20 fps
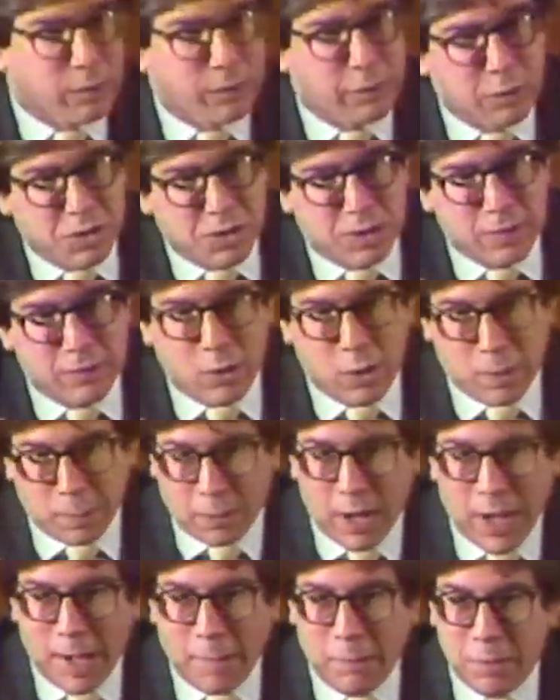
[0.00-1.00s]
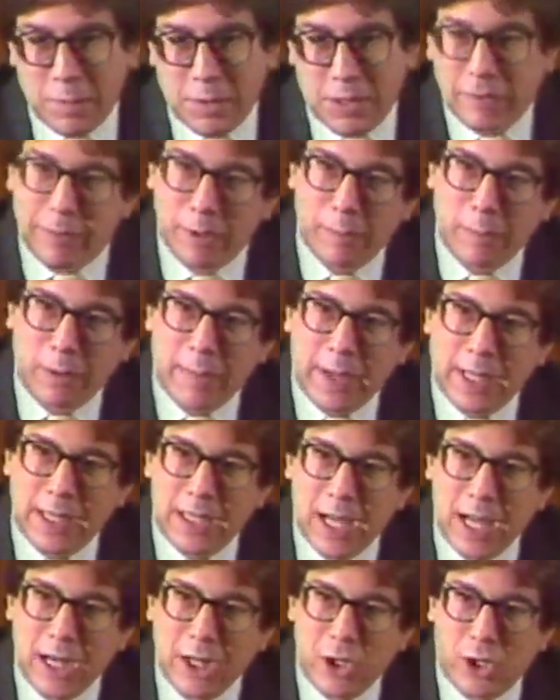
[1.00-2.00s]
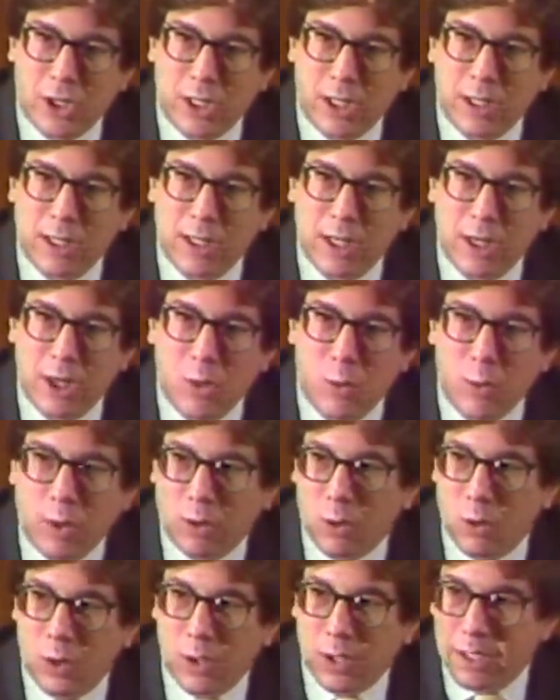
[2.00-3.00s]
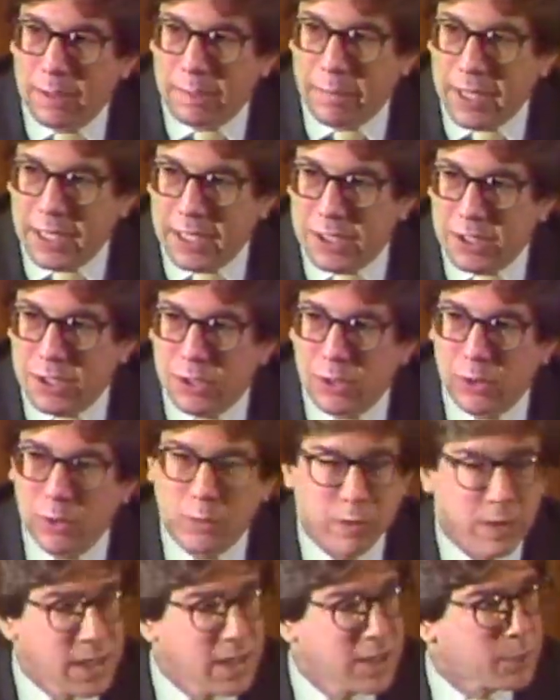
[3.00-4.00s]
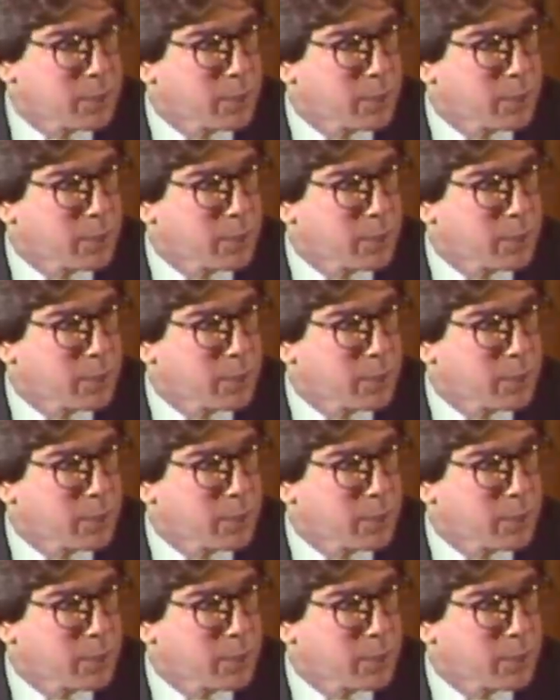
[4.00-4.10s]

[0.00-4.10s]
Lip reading: are, first of all, problems of implementation. We're all committed to these